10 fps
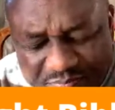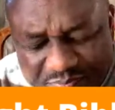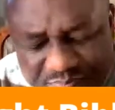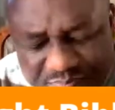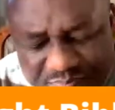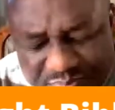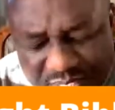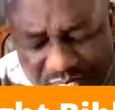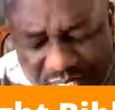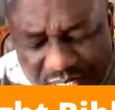
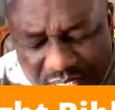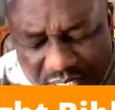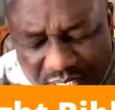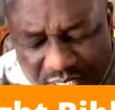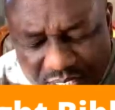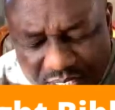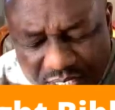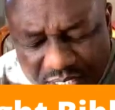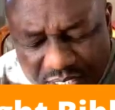No one is speaking in this clip.